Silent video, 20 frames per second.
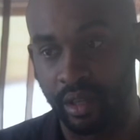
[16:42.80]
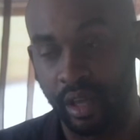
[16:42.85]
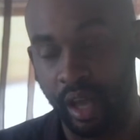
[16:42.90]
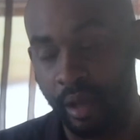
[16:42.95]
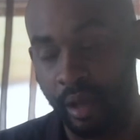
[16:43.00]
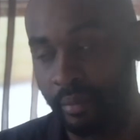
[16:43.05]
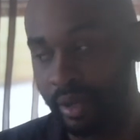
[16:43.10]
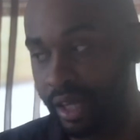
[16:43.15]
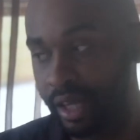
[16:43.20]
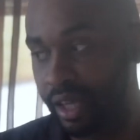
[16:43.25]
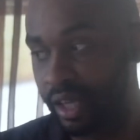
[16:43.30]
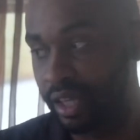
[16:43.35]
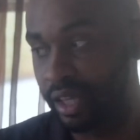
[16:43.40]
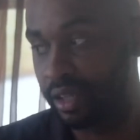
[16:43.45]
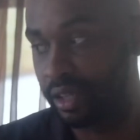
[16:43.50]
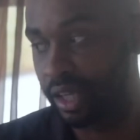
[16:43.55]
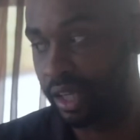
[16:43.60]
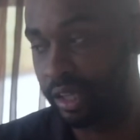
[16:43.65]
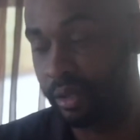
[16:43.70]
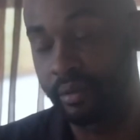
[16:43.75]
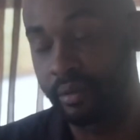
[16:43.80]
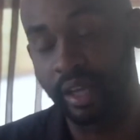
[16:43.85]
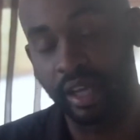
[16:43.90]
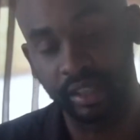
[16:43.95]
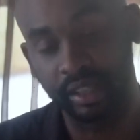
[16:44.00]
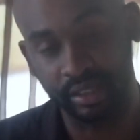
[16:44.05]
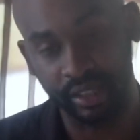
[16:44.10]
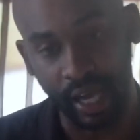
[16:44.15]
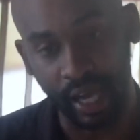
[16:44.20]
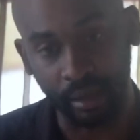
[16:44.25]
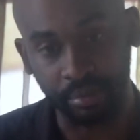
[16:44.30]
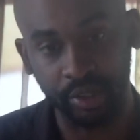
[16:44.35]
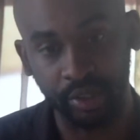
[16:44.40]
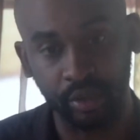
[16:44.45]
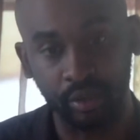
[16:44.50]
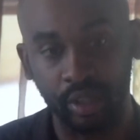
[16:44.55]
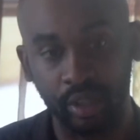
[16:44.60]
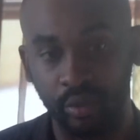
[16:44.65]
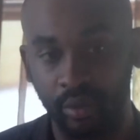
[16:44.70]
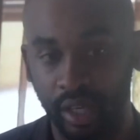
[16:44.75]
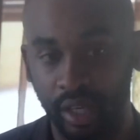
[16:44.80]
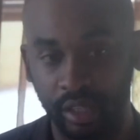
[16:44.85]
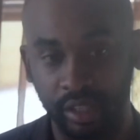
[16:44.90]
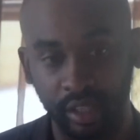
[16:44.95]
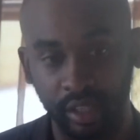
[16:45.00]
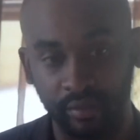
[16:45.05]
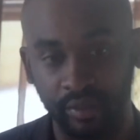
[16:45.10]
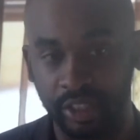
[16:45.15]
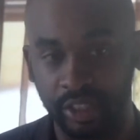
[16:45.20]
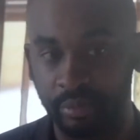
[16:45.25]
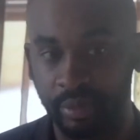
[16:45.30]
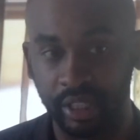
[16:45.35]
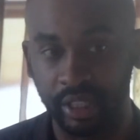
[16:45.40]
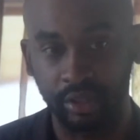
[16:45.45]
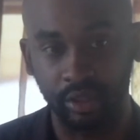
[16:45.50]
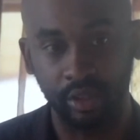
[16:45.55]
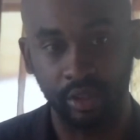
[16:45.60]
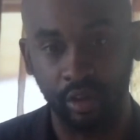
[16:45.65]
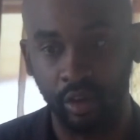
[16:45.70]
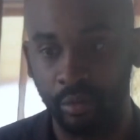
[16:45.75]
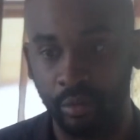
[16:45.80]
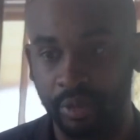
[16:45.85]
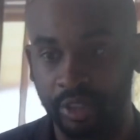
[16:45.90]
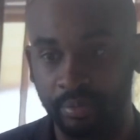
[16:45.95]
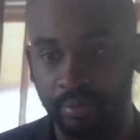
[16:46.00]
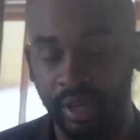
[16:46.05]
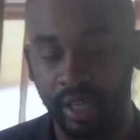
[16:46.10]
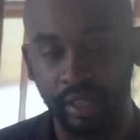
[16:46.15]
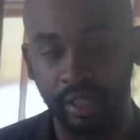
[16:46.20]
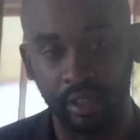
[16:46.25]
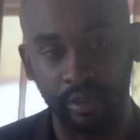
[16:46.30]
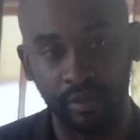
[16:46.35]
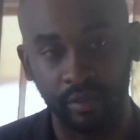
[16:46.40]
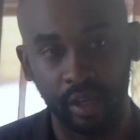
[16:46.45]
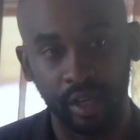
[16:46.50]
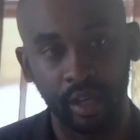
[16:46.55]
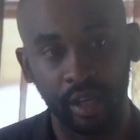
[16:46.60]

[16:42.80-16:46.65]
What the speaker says: I mean, it is absolutely relative, and it's based on your own perspective.